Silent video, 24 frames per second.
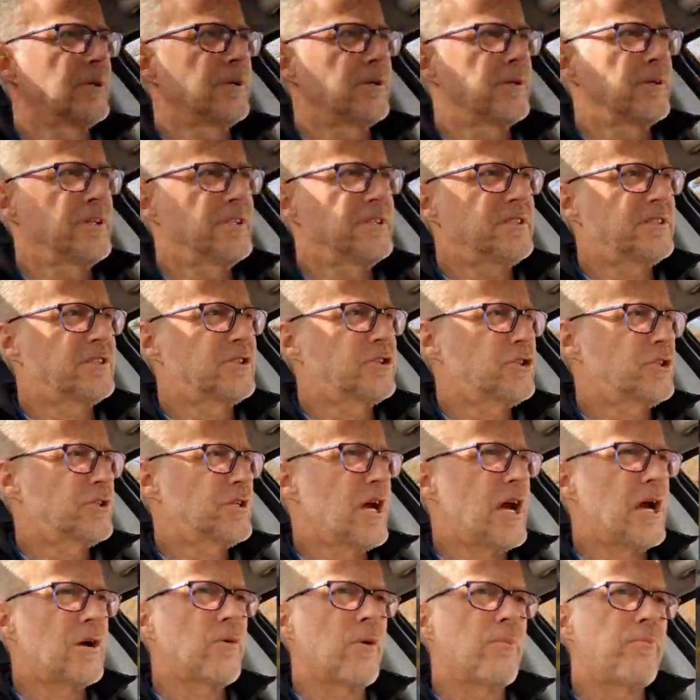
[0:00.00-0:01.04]
This is
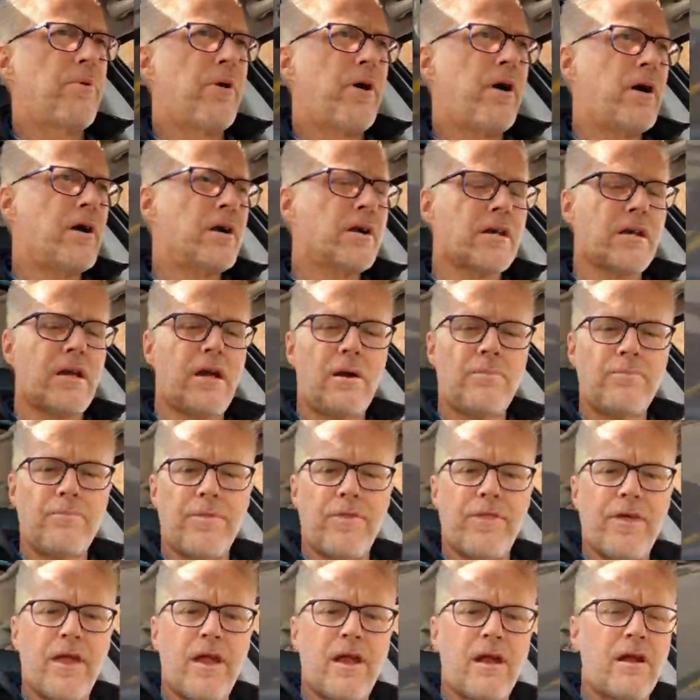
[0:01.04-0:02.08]
Chautauqua Park up
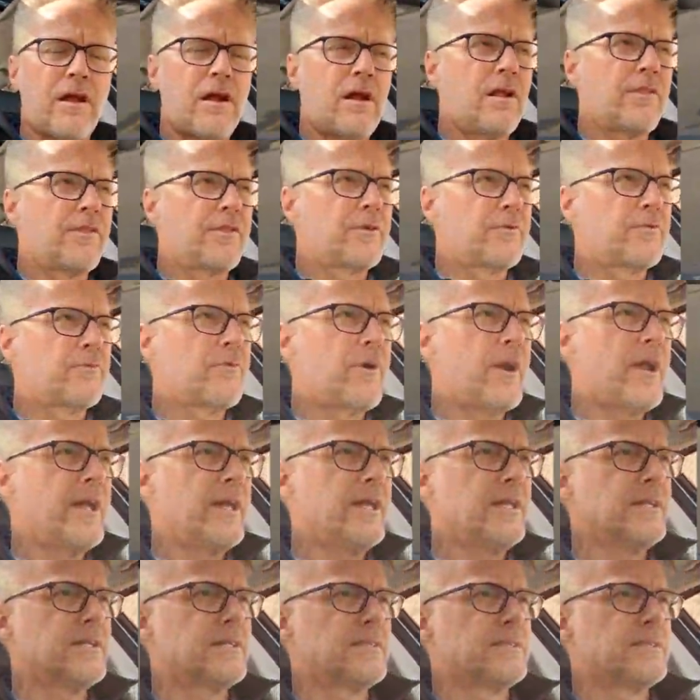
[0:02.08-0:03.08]
there on the right.